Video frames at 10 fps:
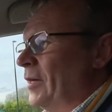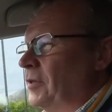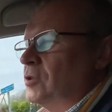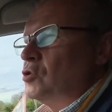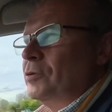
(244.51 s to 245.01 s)
I
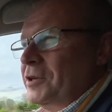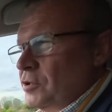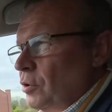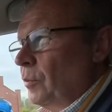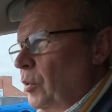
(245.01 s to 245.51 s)
think there's only
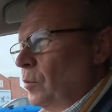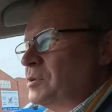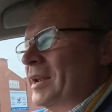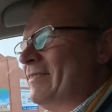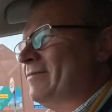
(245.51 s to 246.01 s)
2
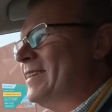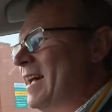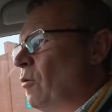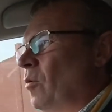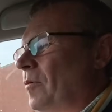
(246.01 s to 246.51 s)
pubs left
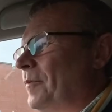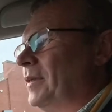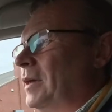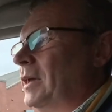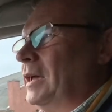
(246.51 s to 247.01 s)
now
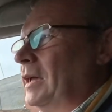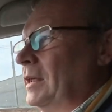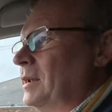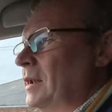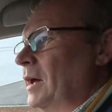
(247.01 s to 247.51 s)

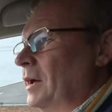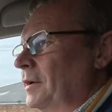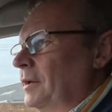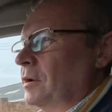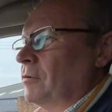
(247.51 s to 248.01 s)

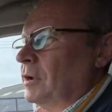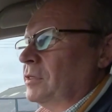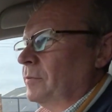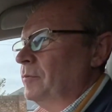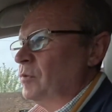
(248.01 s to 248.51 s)
in
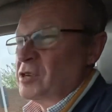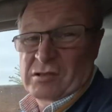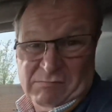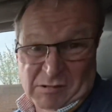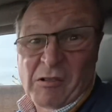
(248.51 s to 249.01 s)
Greatham,
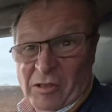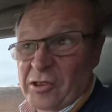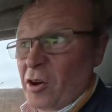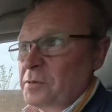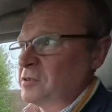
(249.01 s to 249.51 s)
which are on
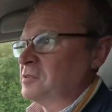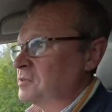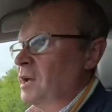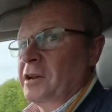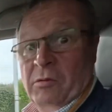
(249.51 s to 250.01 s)
the opposite
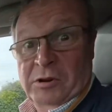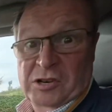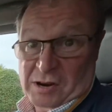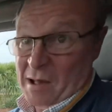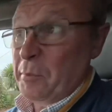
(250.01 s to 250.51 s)
side of
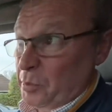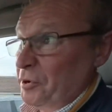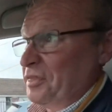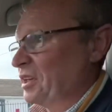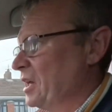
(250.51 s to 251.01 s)
which I'll
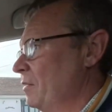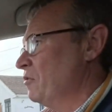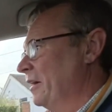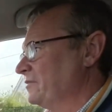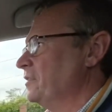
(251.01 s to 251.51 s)
point the
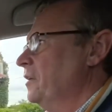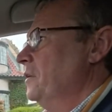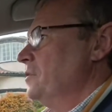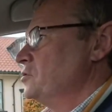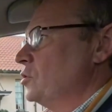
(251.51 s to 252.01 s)
camera at,
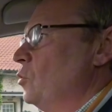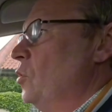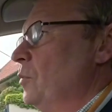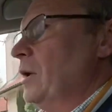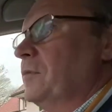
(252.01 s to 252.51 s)
so you
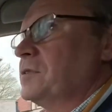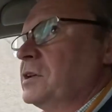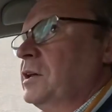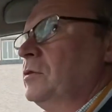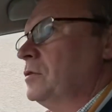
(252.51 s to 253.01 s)
won't be able to
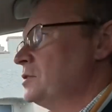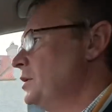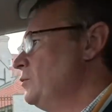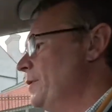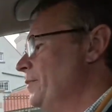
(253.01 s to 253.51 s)
see those.
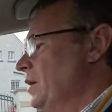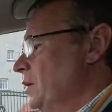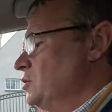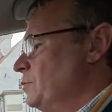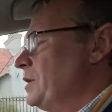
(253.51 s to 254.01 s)
Anyway,
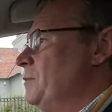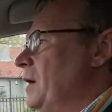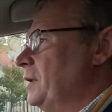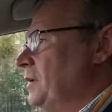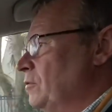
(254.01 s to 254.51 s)
20
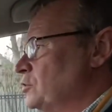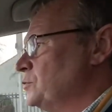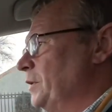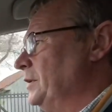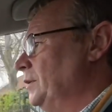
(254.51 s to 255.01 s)
mile an hour
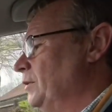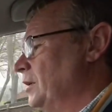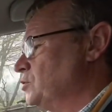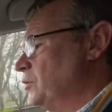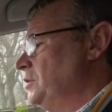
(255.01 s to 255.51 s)
speed limit
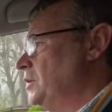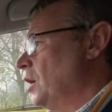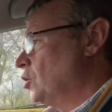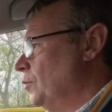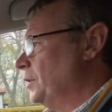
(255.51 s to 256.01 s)
as we
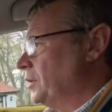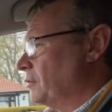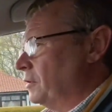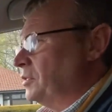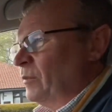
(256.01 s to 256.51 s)
come into
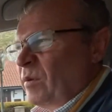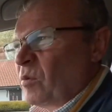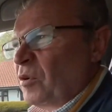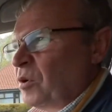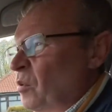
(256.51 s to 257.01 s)
Greatham. I'm
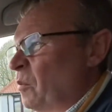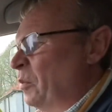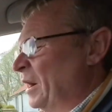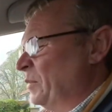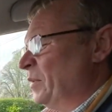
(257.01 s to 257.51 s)
going to
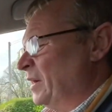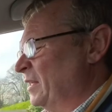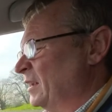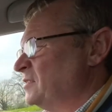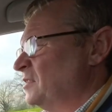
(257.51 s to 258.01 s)
abide by
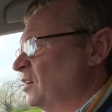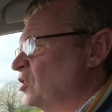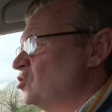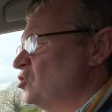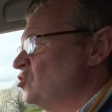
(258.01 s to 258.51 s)
that
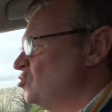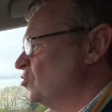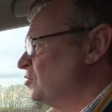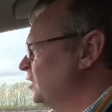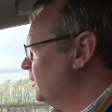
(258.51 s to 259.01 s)
because you
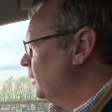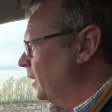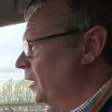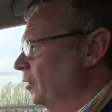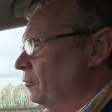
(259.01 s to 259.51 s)
should,
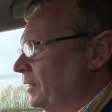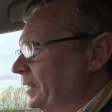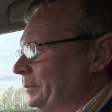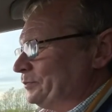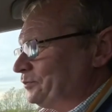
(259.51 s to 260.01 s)
really.